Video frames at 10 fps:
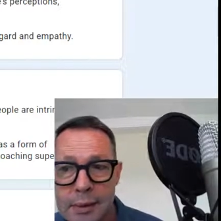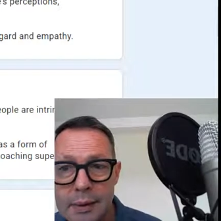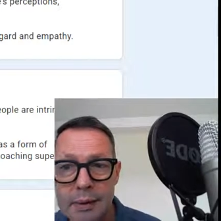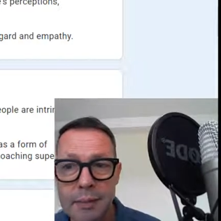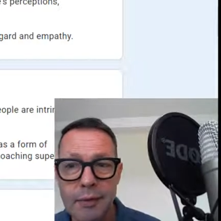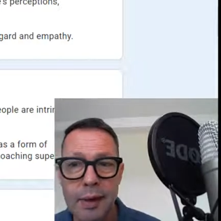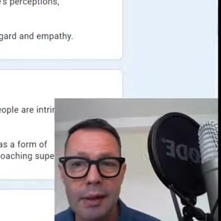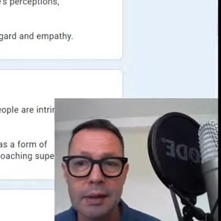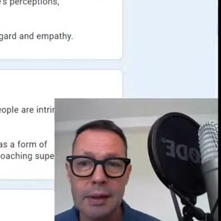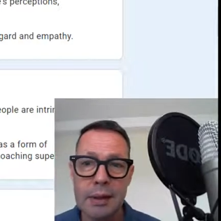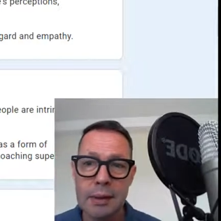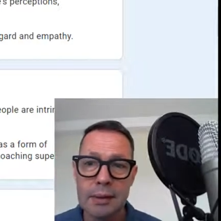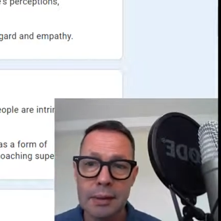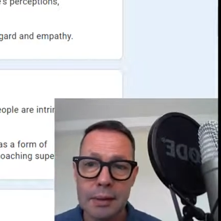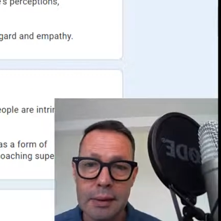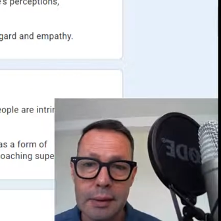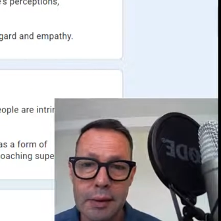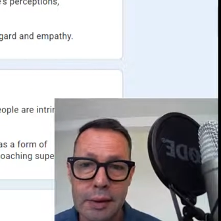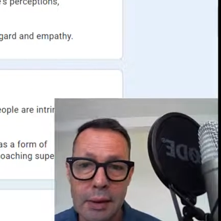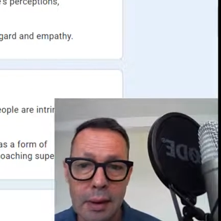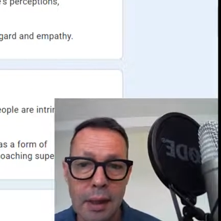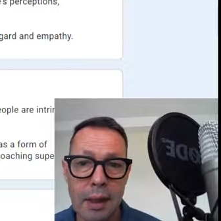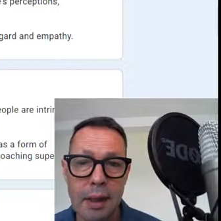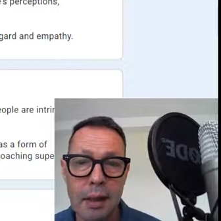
supervisee should